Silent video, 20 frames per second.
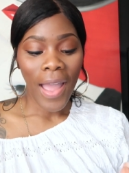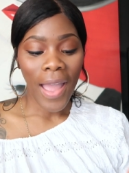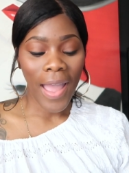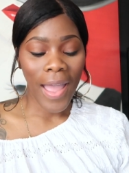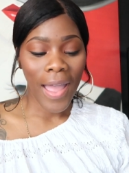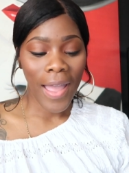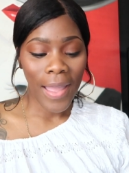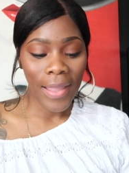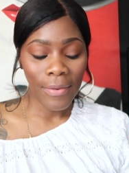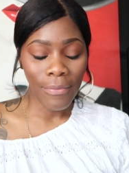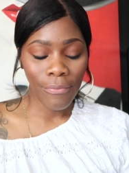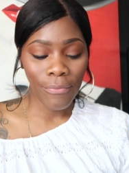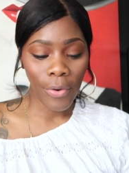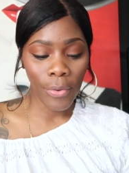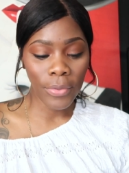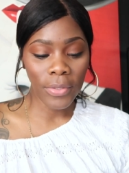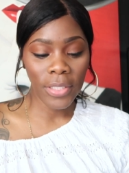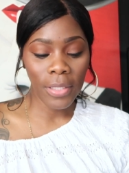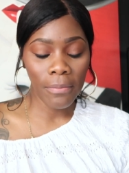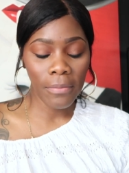I
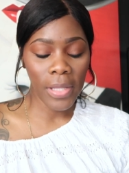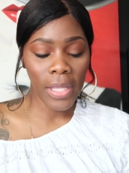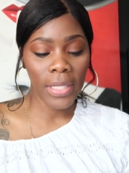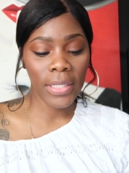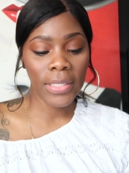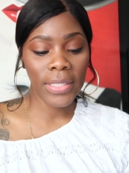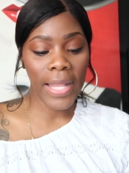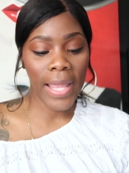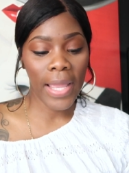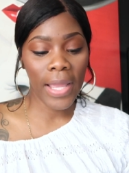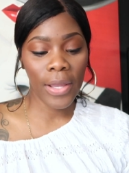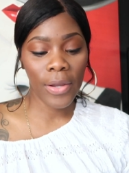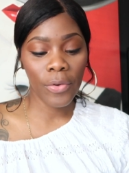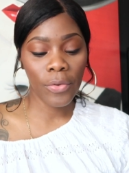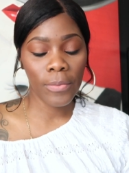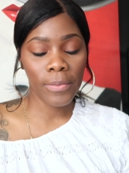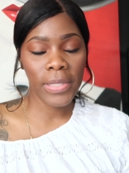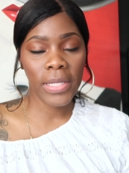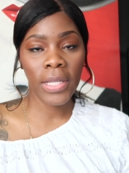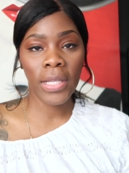wrote some things
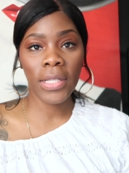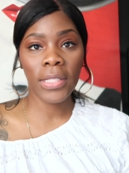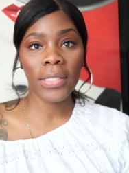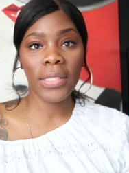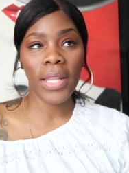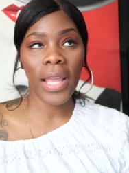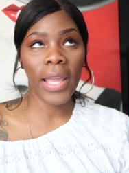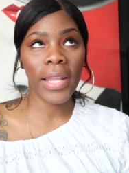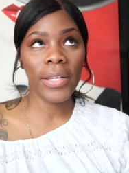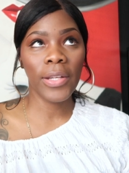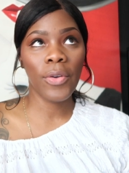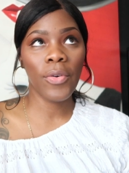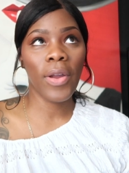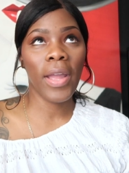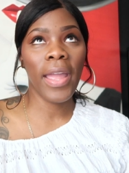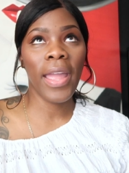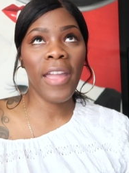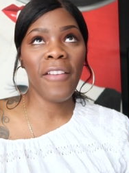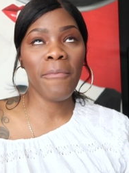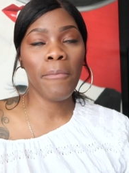down because I know
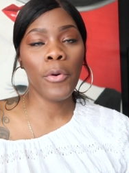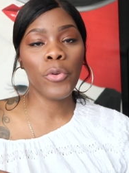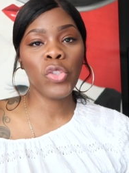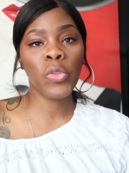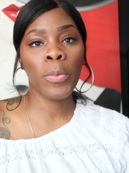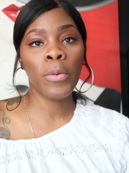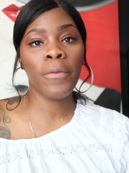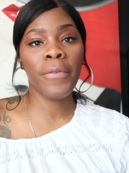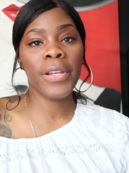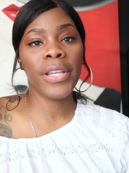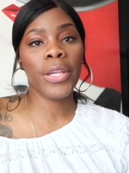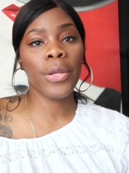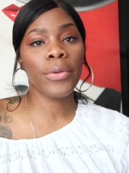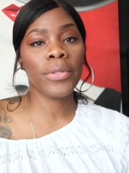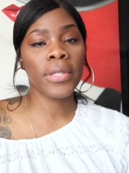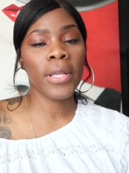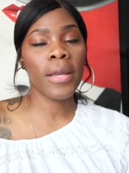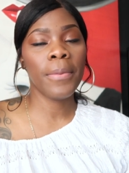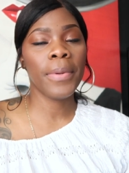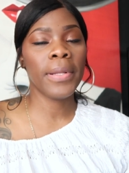I have multiple
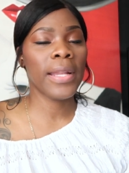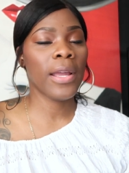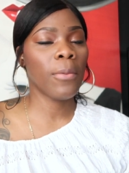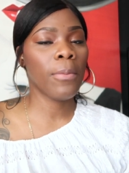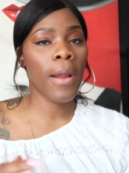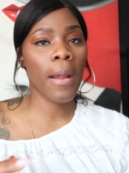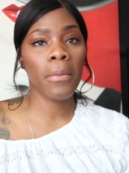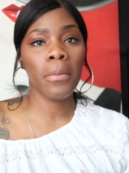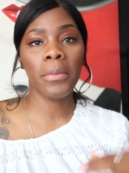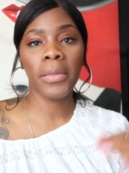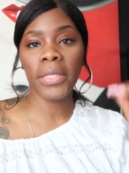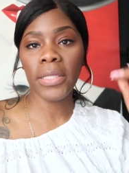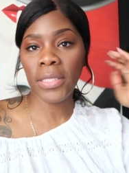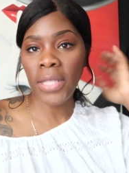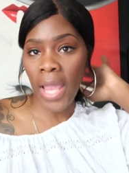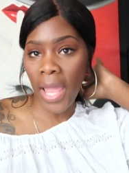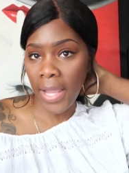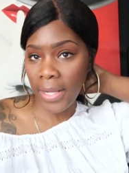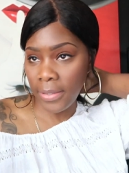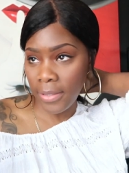videos up and I'll probably
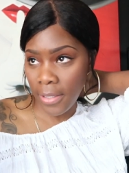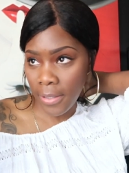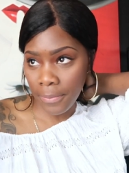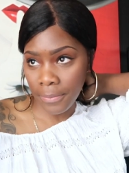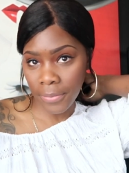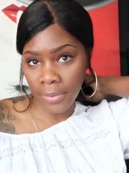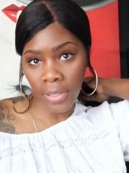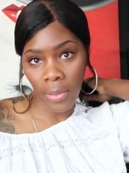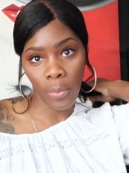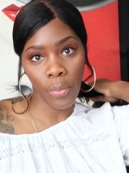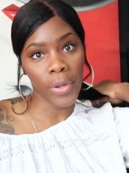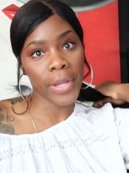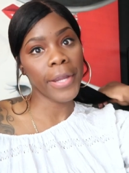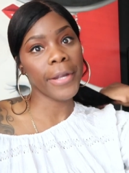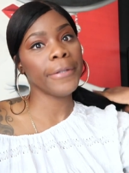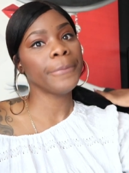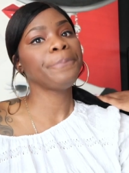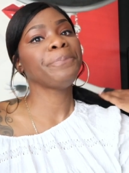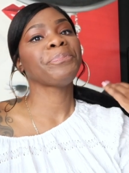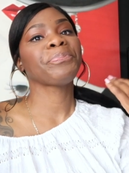tag them
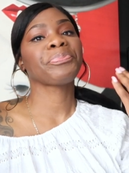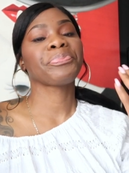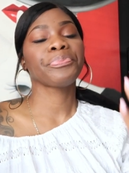somewhere